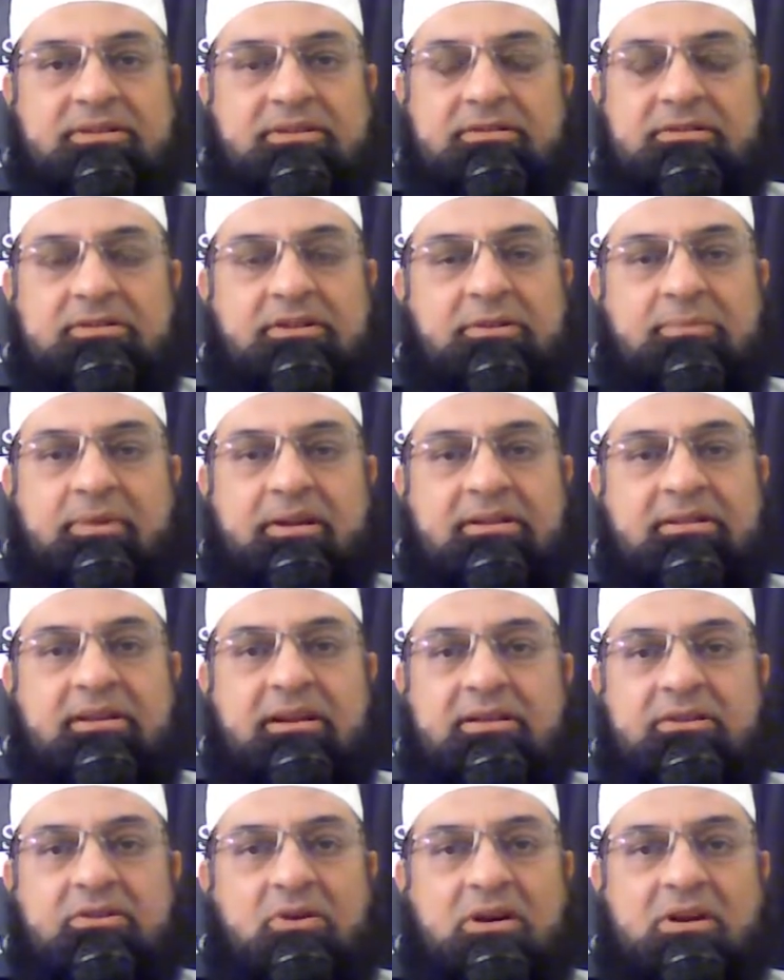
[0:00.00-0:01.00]
They made
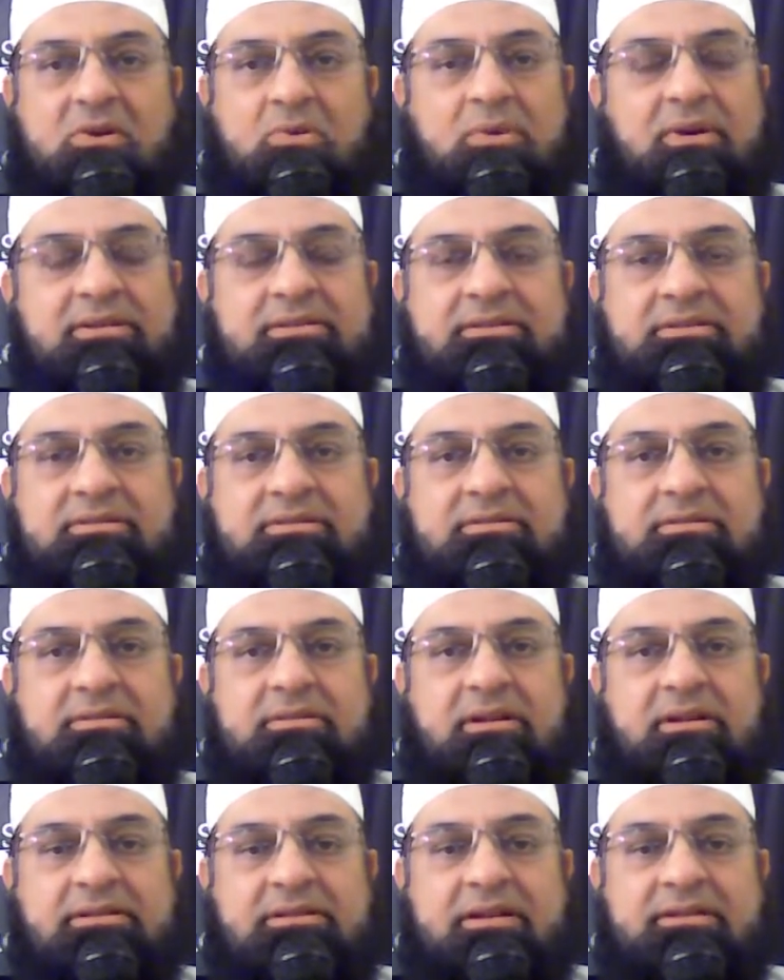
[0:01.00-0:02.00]
that dua once
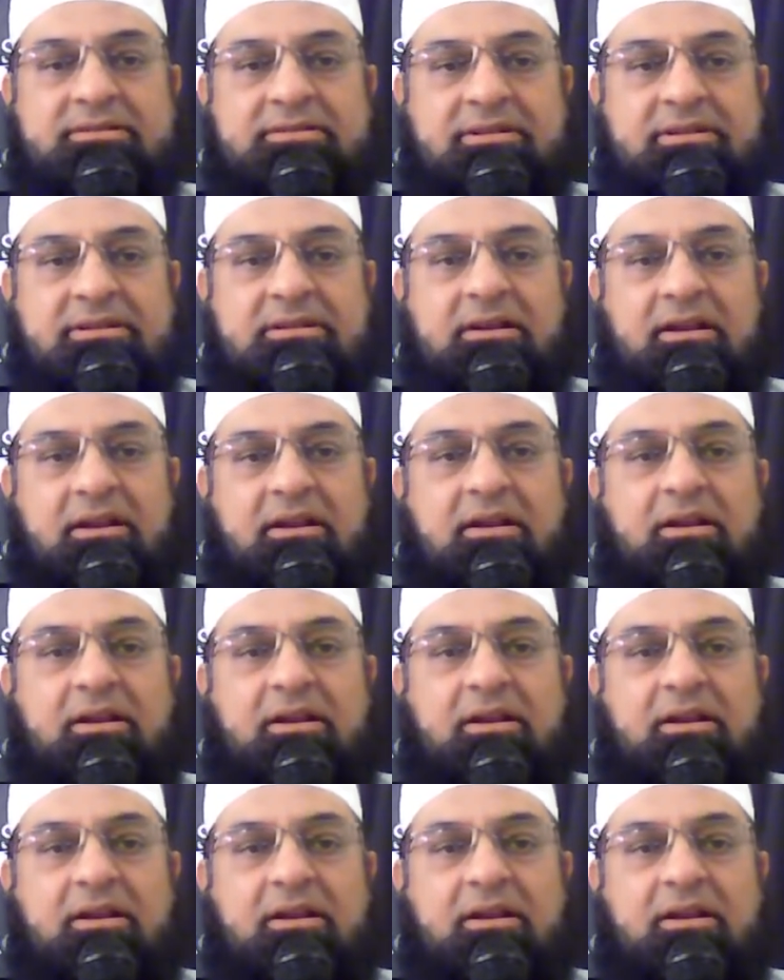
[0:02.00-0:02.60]
and that's it.